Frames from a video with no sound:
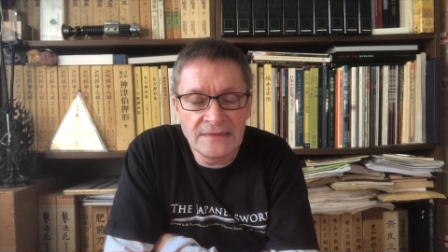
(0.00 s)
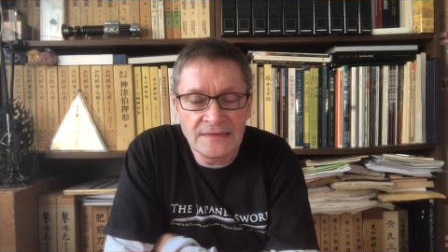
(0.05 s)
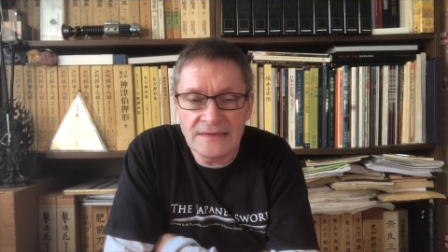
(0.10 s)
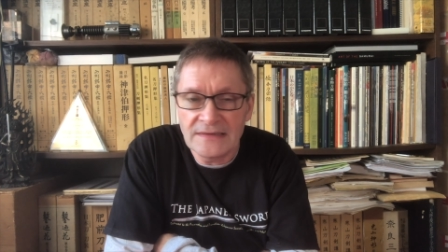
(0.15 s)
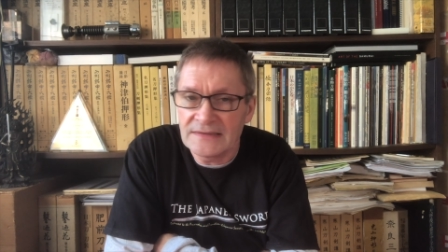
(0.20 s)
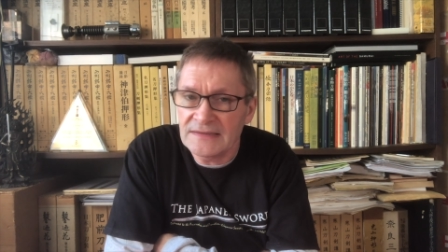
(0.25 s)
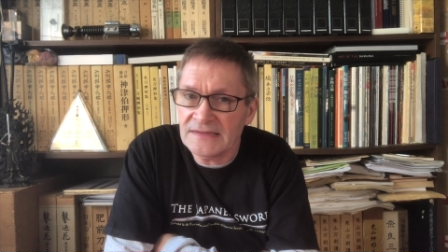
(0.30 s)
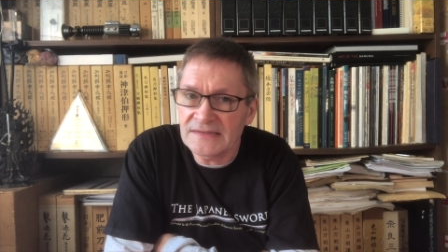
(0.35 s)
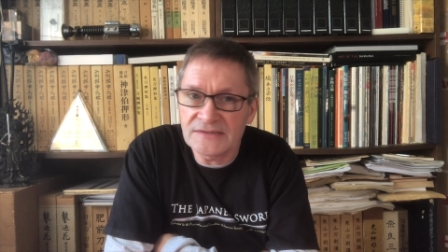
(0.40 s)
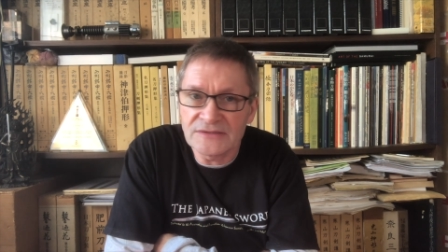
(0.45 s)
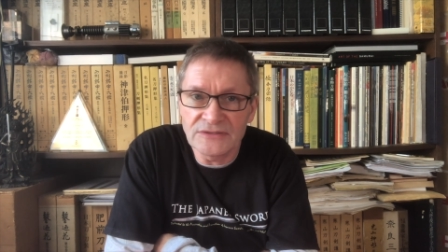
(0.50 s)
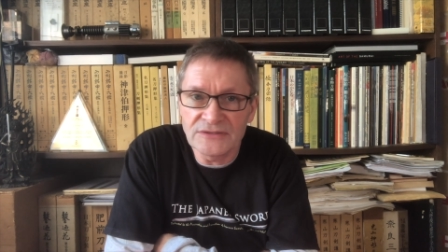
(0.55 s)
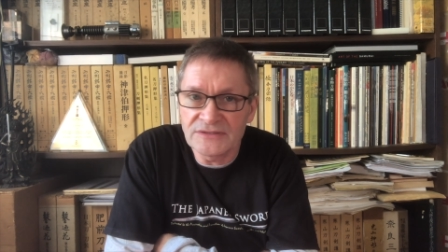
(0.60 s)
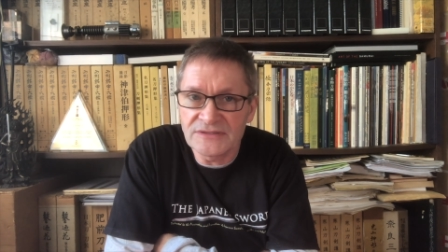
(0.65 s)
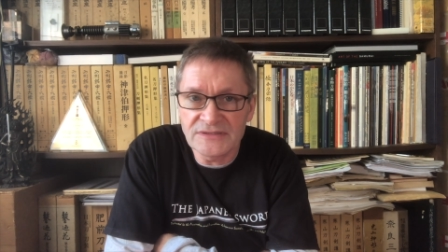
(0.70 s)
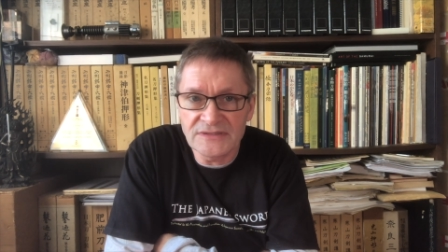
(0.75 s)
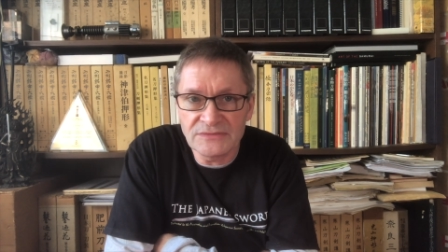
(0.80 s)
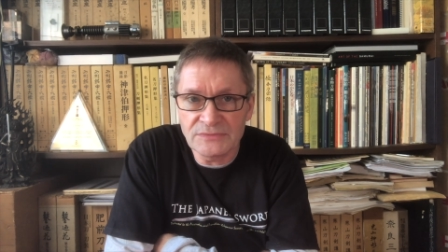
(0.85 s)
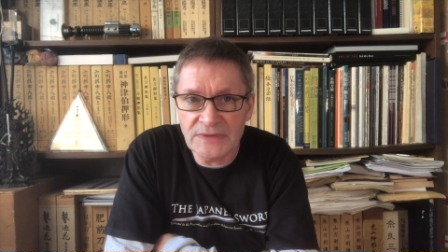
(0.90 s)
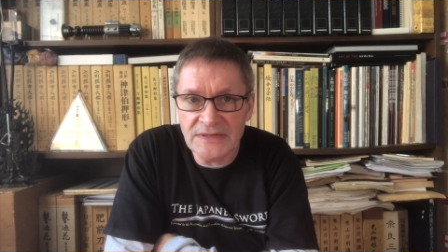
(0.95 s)
and that's gone
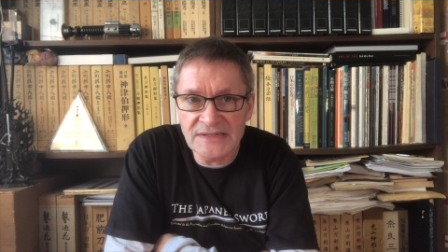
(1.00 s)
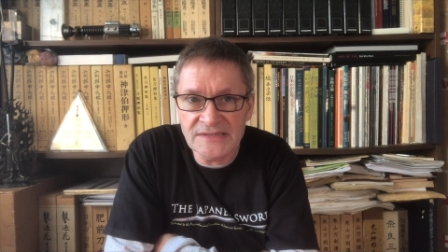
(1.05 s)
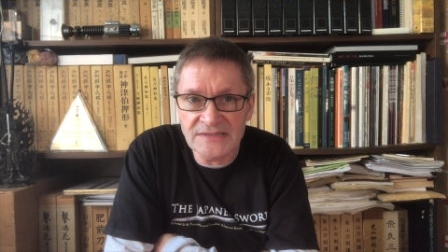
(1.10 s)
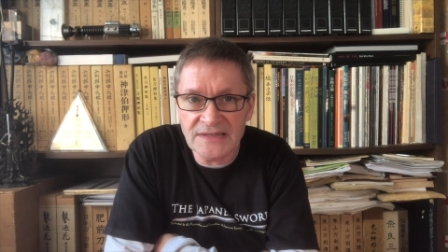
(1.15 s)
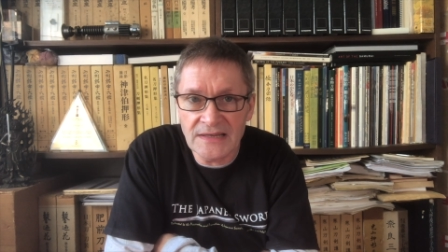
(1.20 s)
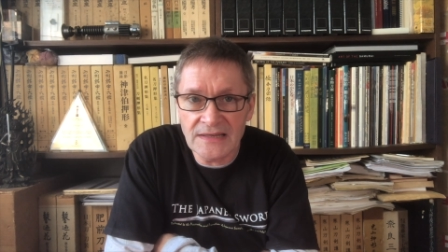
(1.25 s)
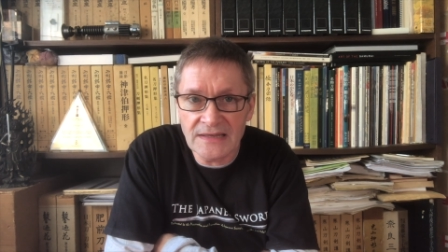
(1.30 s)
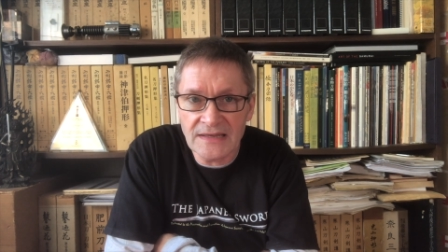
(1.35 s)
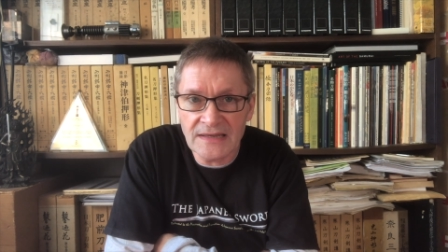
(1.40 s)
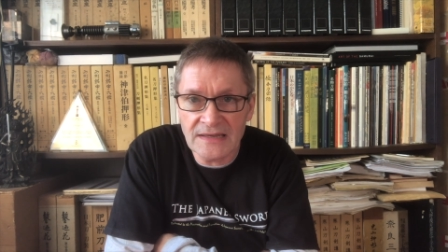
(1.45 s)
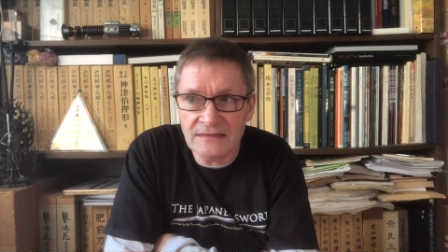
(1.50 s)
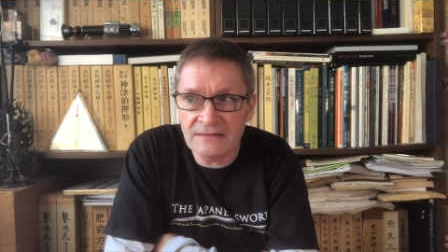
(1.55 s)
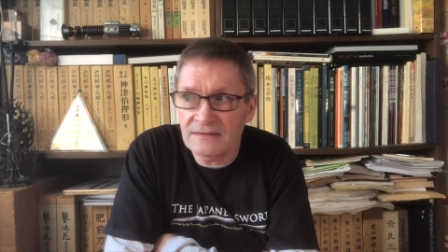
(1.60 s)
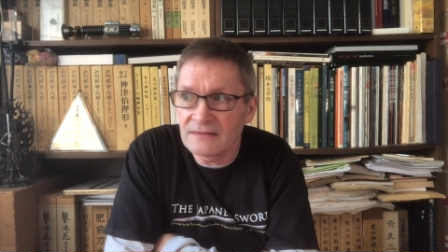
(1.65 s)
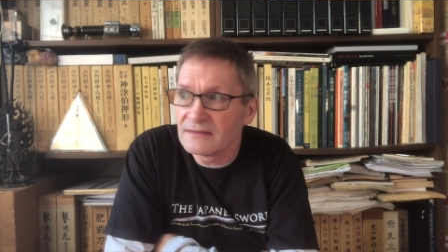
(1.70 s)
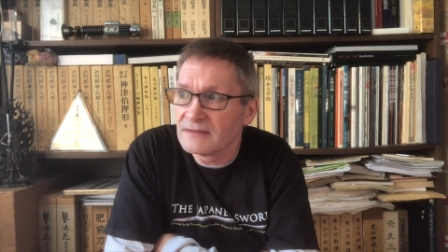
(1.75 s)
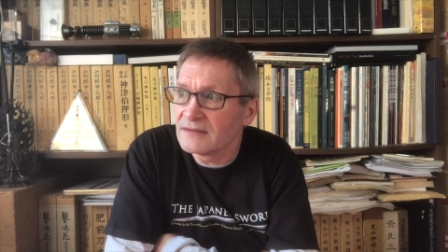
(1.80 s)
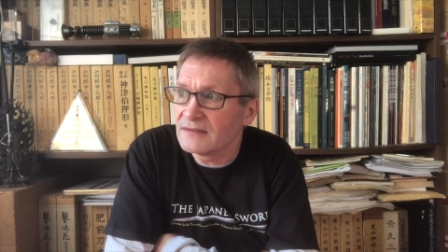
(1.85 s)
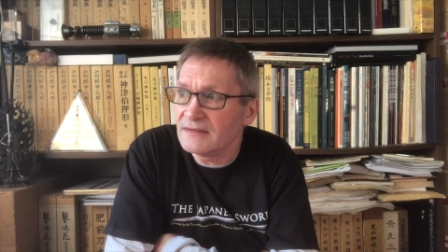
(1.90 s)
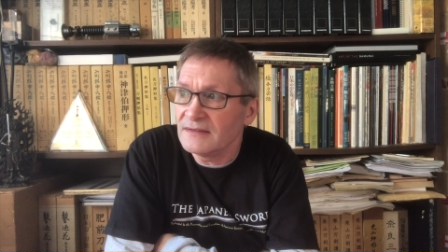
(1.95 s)
to the wayside again,
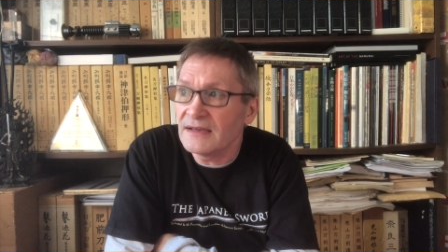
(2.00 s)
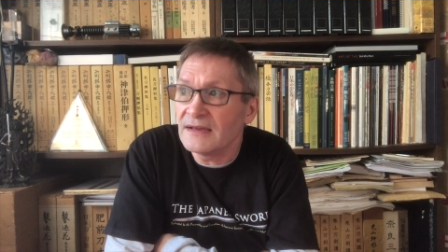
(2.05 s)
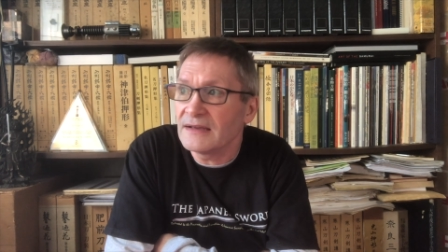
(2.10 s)
yet